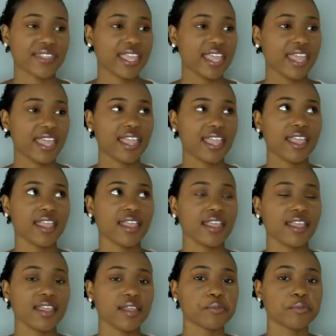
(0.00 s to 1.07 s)

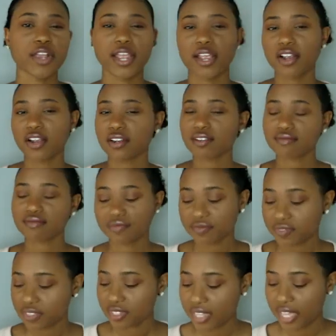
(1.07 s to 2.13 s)
a prayer
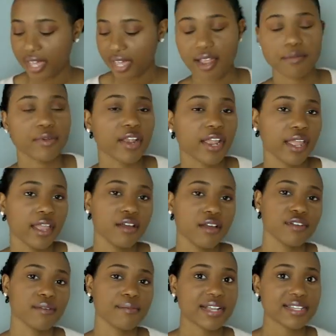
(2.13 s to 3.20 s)
that I pray
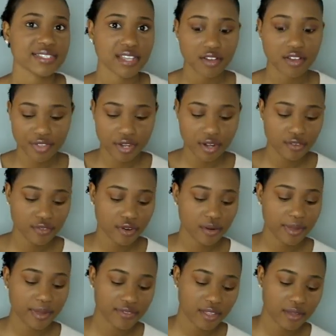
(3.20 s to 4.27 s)
over myself and over
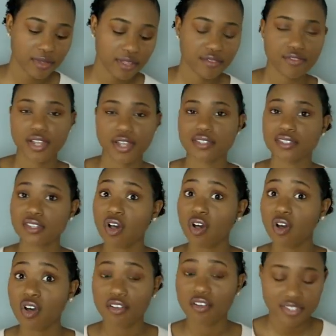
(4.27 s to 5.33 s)
my family and friends
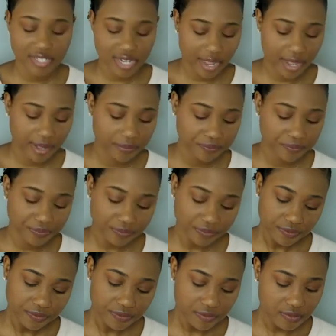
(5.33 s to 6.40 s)
all the time.
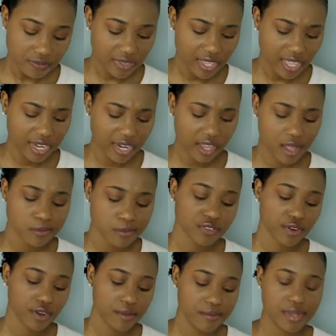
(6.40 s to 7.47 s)
And it comes
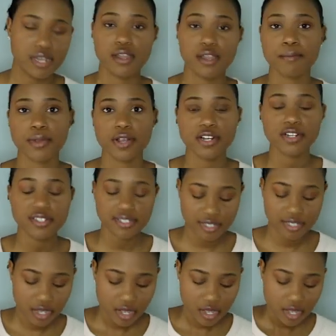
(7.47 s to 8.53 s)
from Numbers
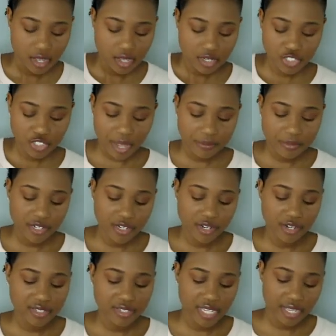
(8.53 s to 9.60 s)

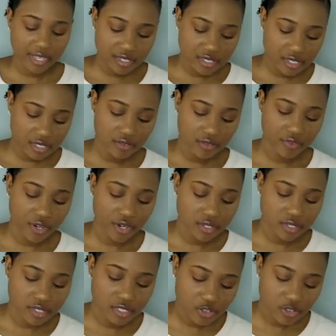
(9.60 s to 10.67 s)
chapter 6,
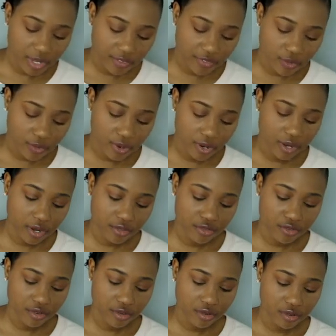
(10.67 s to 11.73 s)
verse 24
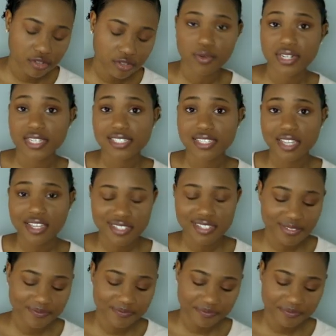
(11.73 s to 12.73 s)
through 26.